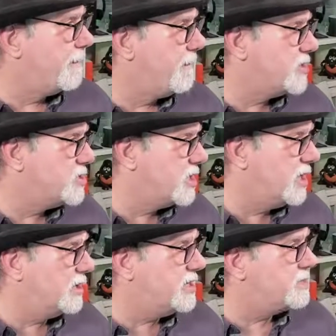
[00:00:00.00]
should
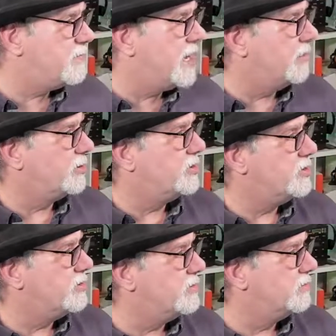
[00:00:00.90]
at least be able
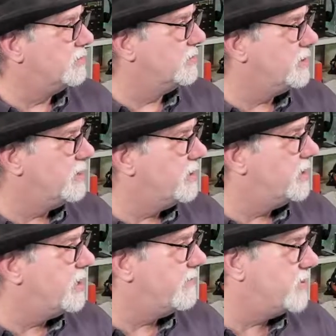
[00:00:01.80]
to
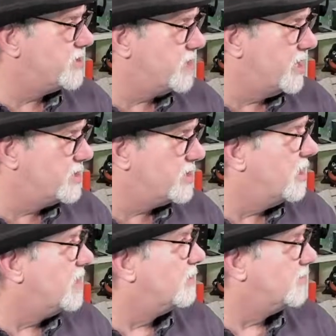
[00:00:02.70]
give you a sense
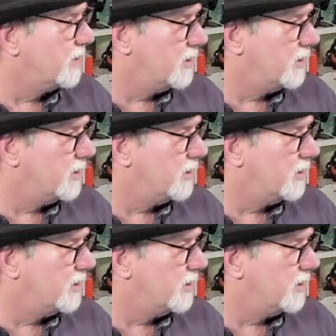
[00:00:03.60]
of